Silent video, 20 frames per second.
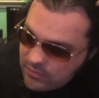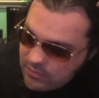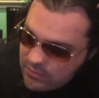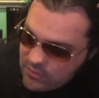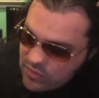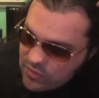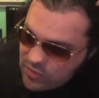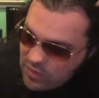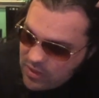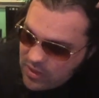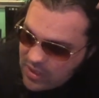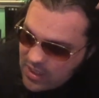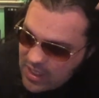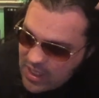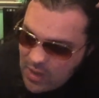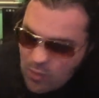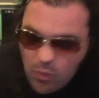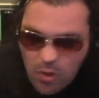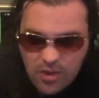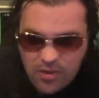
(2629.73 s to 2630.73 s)
So, like,
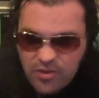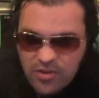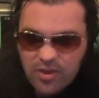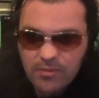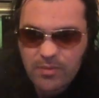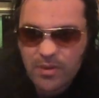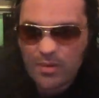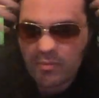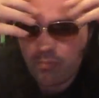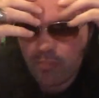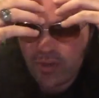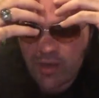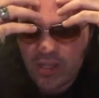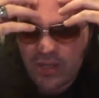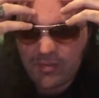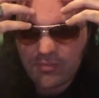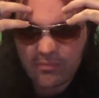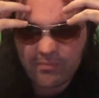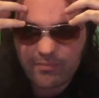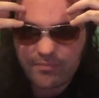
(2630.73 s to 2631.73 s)
he won something,
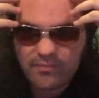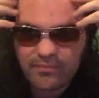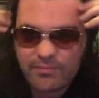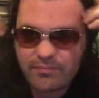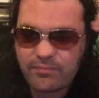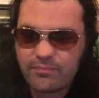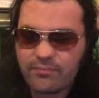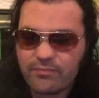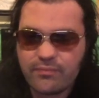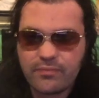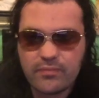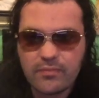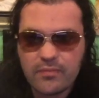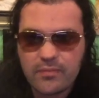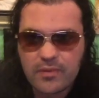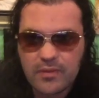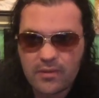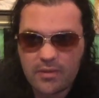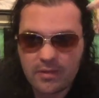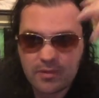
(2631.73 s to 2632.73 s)
but
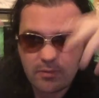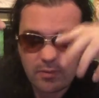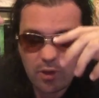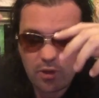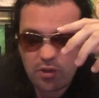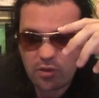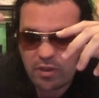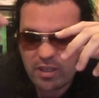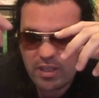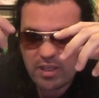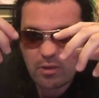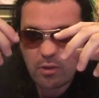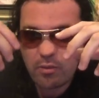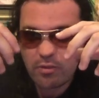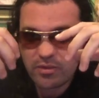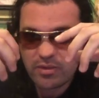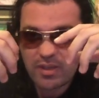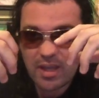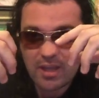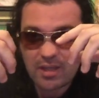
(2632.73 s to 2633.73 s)
although he
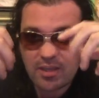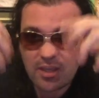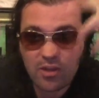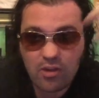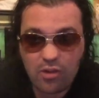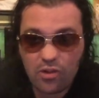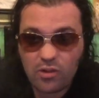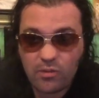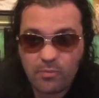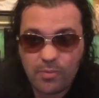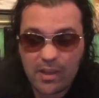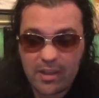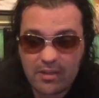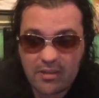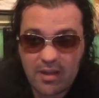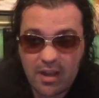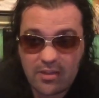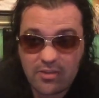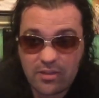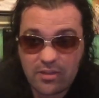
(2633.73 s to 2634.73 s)
almost got killed by
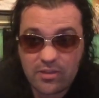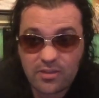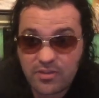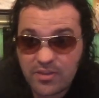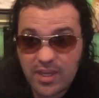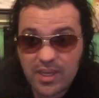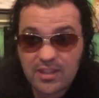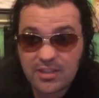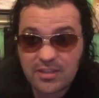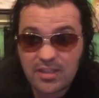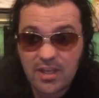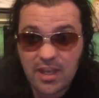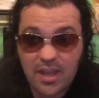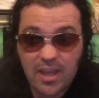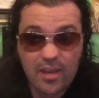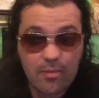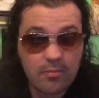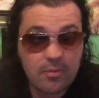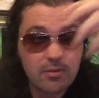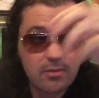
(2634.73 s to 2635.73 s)
Godzilla the second
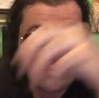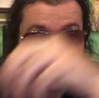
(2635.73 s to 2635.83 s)
time.